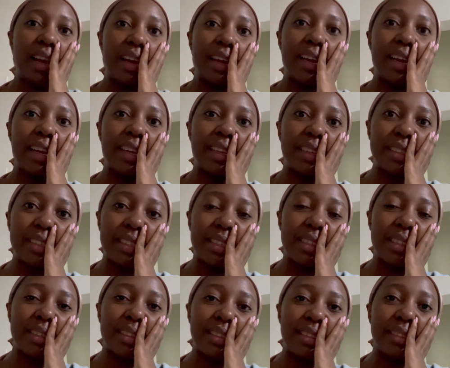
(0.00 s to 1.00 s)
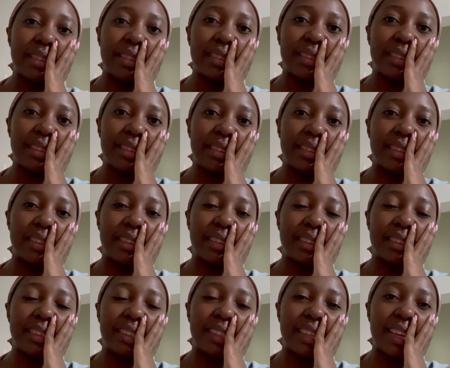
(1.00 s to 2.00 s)
guys
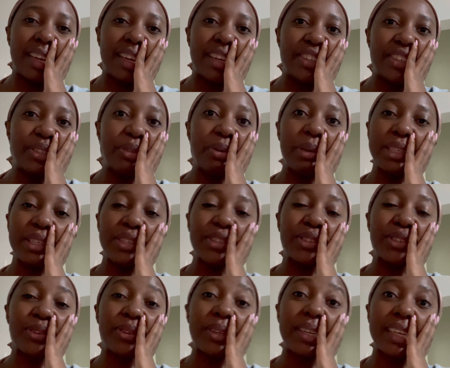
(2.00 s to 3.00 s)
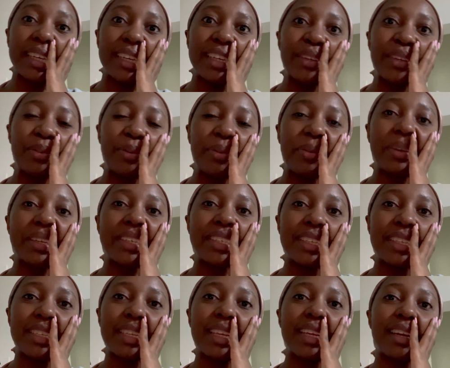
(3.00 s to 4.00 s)
she wasn't joking when she
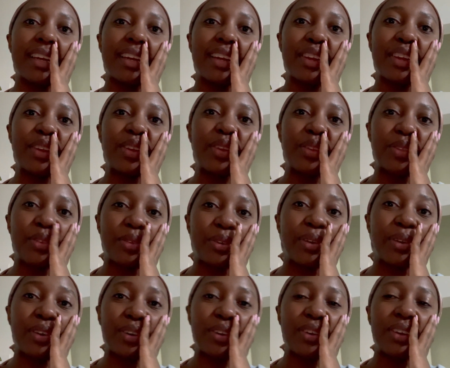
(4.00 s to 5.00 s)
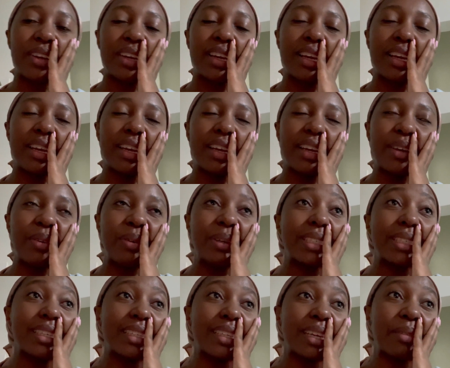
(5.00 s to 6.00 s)
said 3 o'clock what's
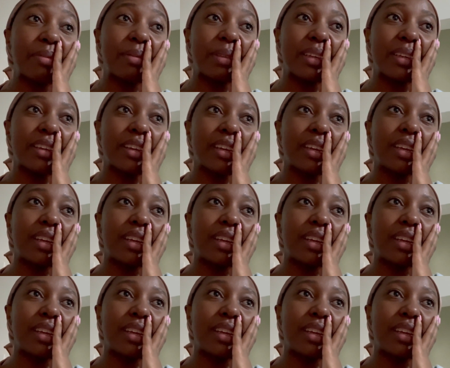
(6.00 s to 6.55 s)
the time there